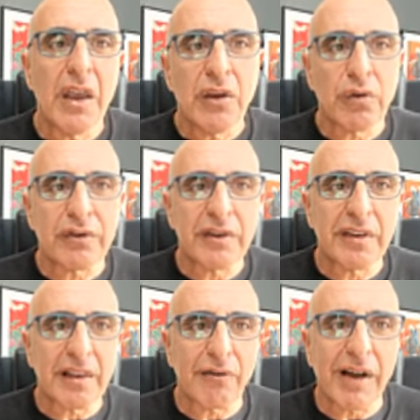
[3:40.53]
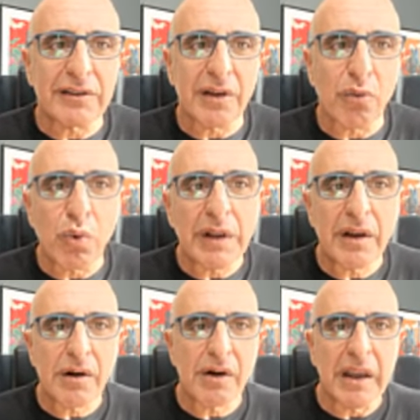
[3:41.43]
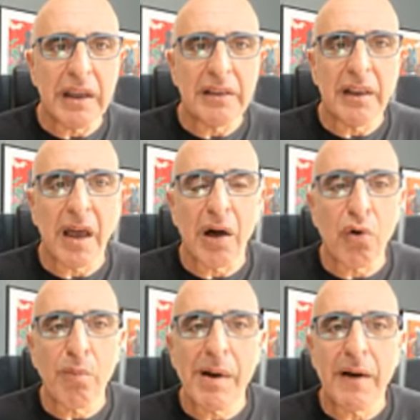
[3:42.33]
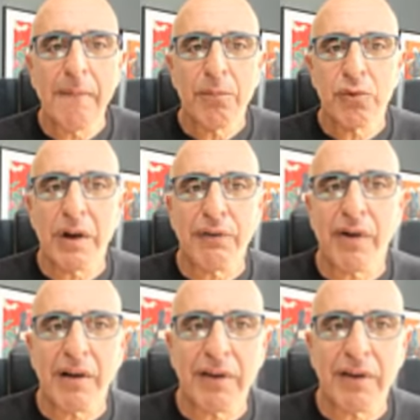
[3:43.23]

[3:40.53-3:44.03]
You can see that I've got a winner in uh, Uber, twenty-five